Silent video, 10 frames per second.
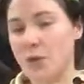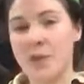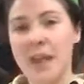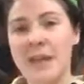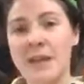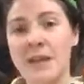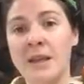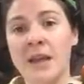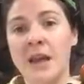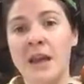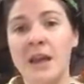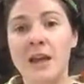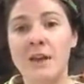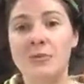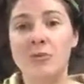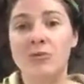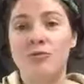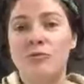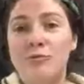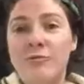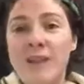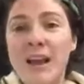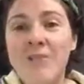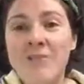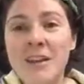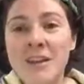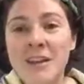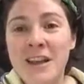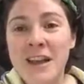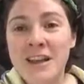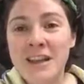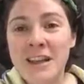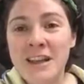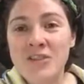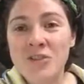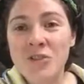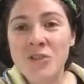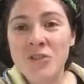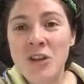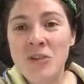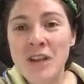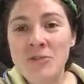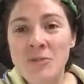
Okay, um, have fun and enjoy your low down